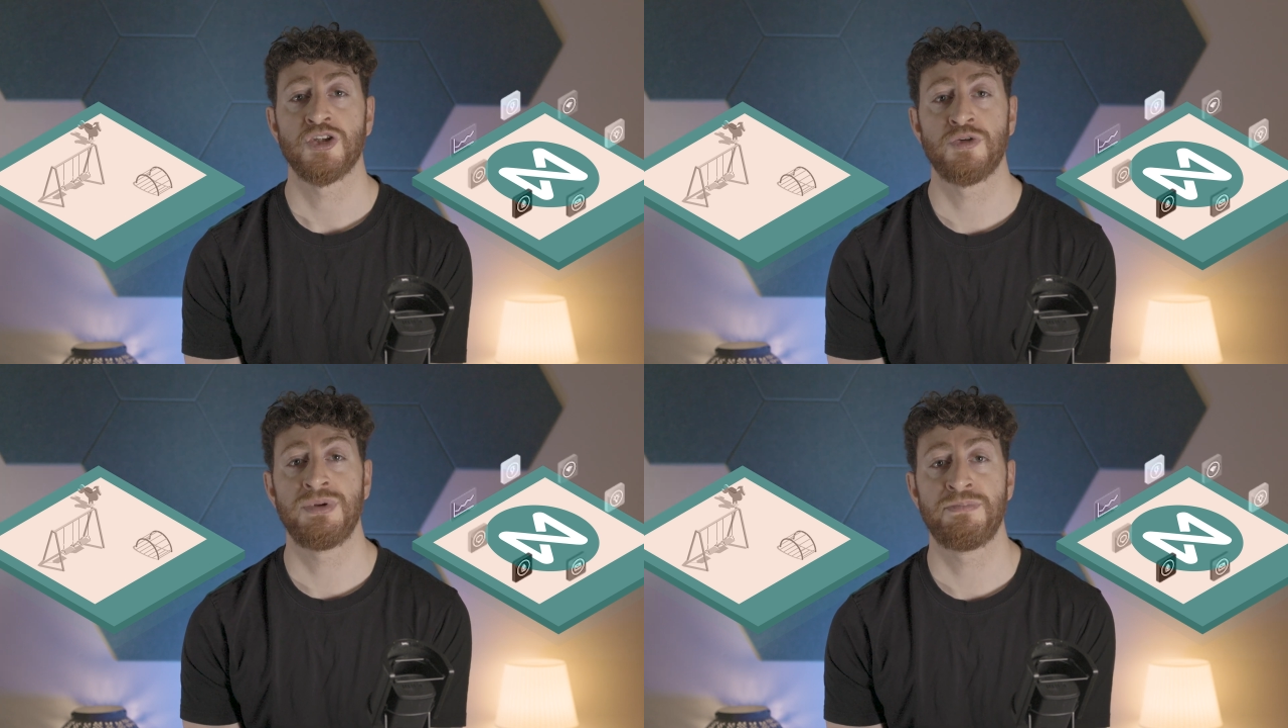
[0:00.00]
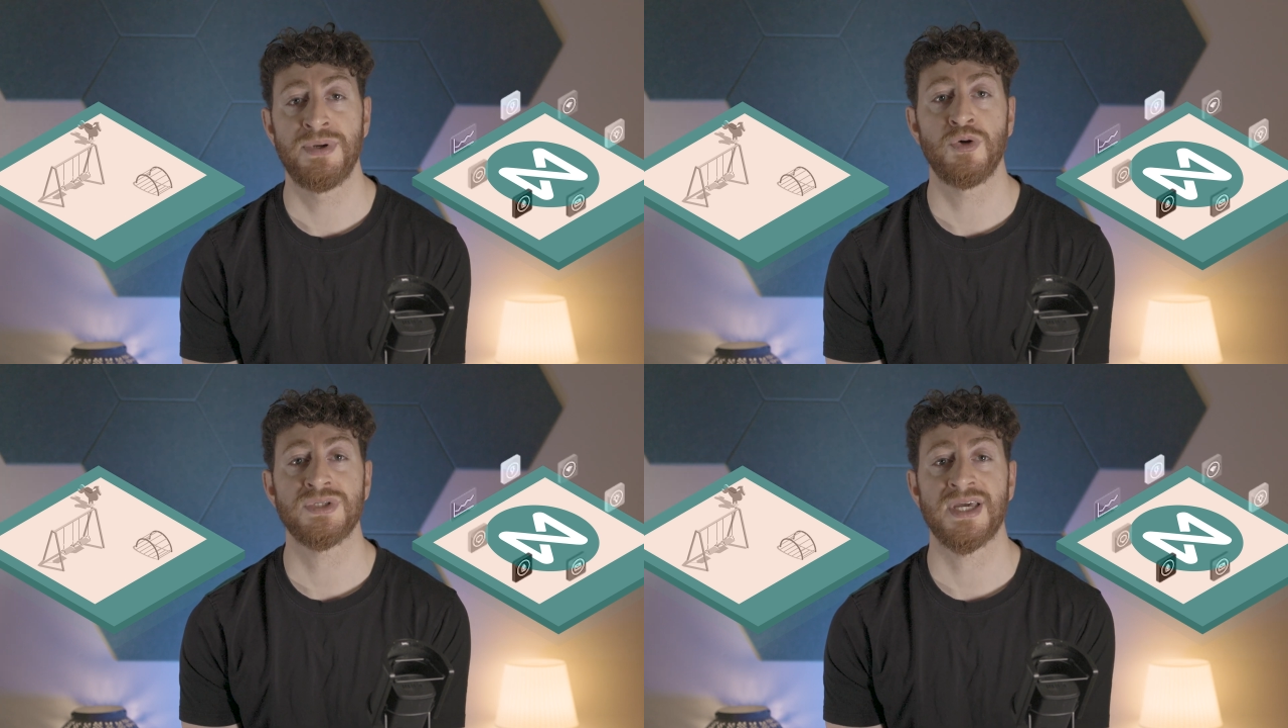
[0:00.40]
to be
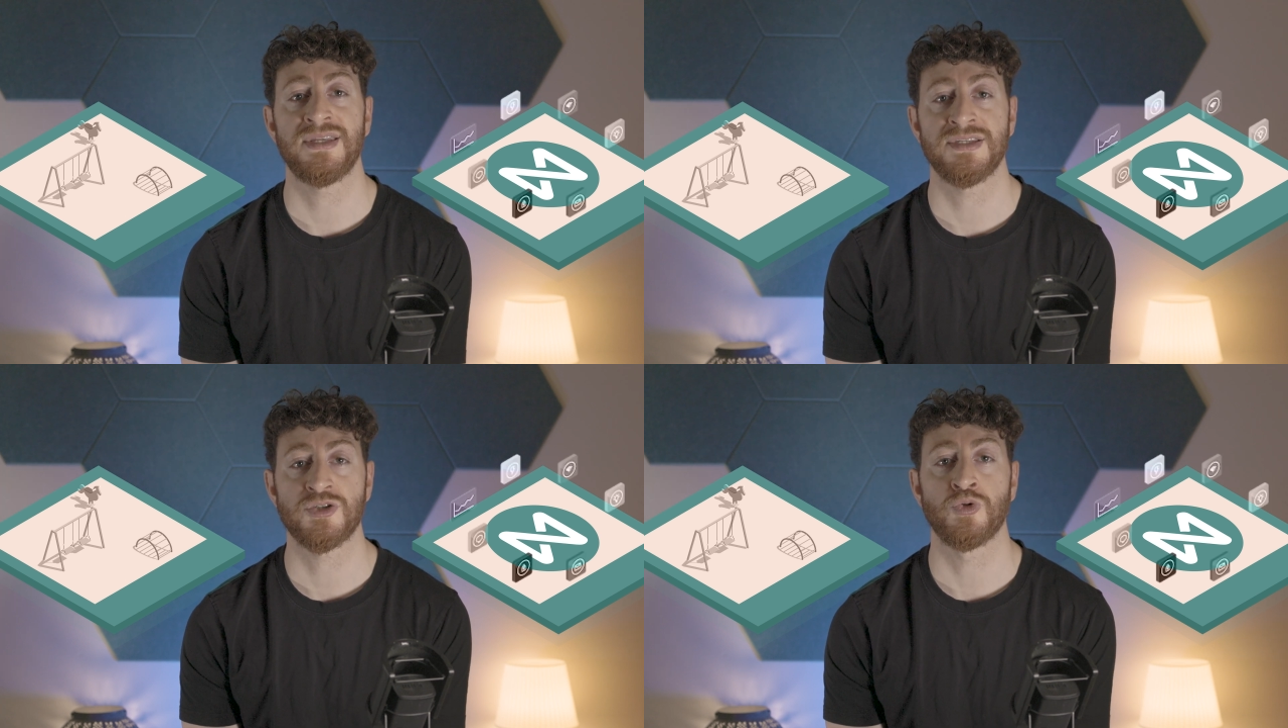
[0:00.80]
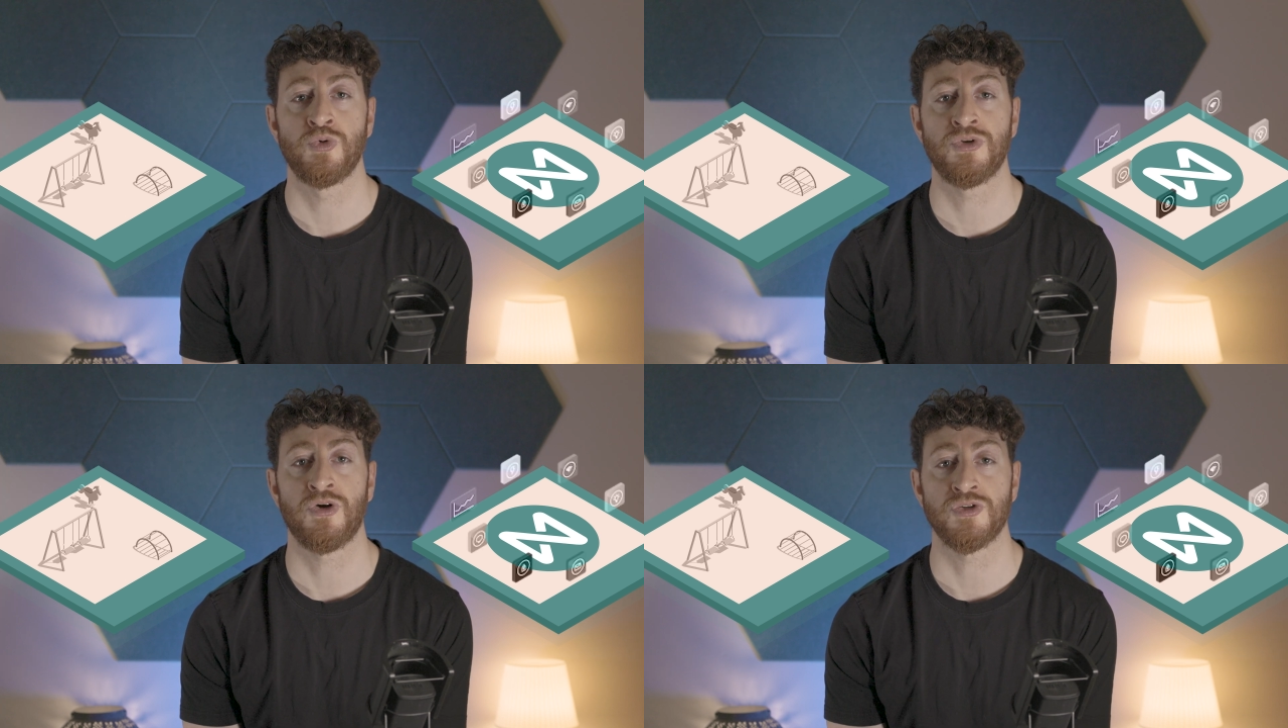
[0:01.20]
built and
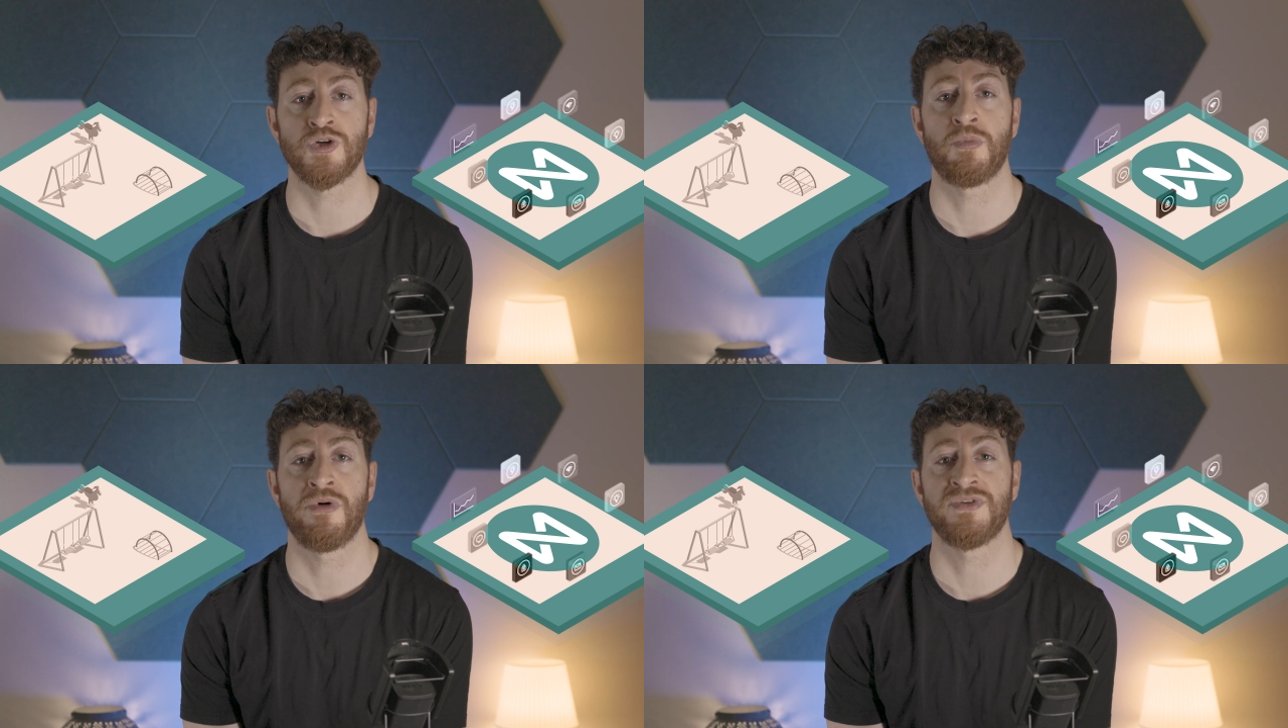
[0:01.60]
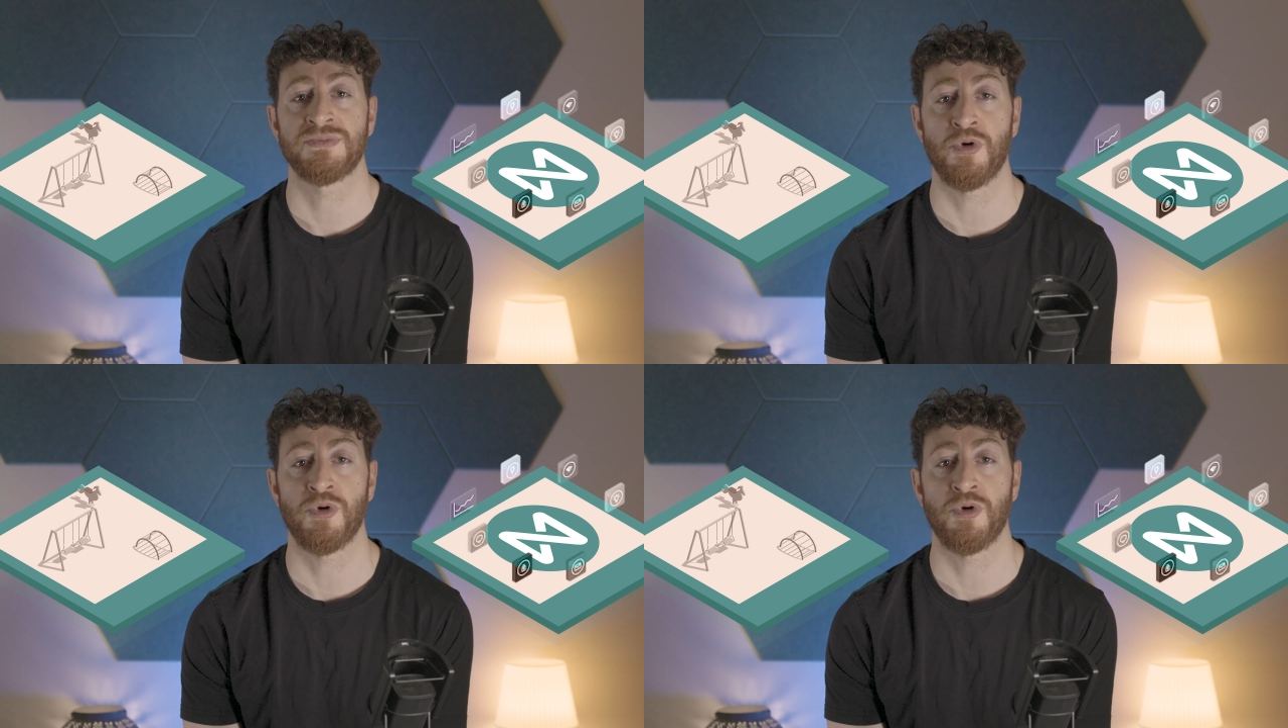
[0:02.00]
installed on top of its